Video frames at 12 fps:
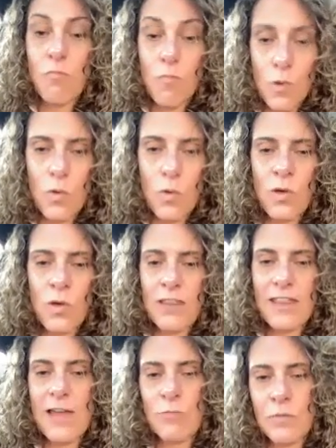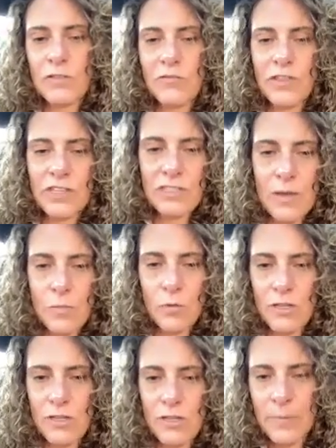more than women for the same
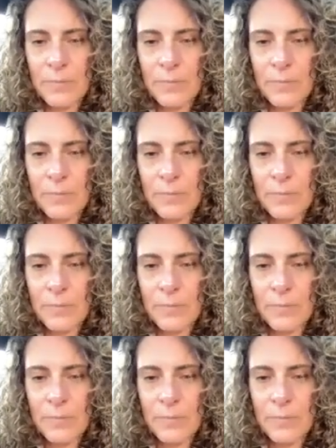work.